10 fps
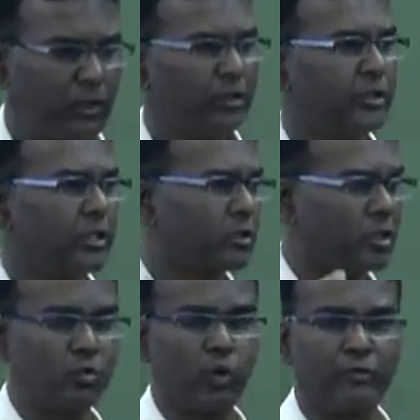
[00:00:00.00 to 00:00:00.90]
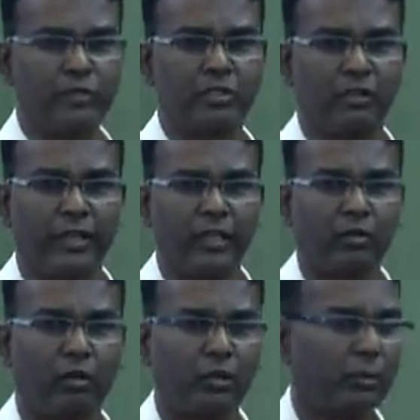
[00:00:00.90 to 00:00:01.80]
His wife is crying and
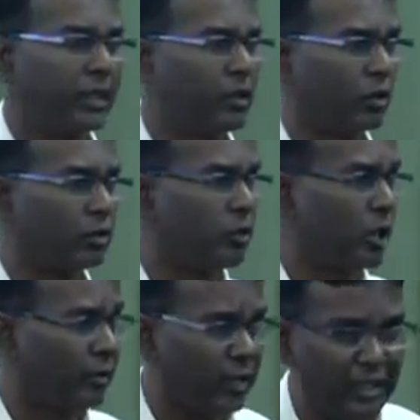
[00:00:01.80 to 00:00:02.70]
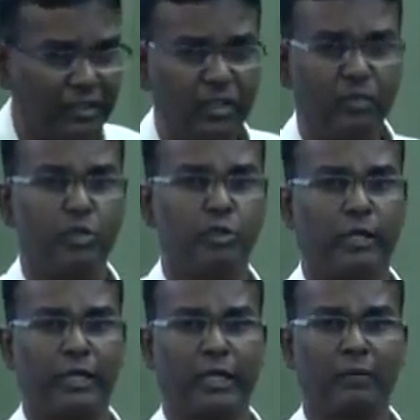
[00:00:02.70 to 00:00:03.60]
calling me, hey doc, do you have anything which you
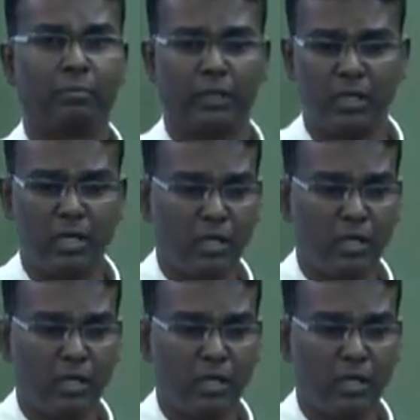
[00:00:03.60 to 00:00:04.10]
can help me?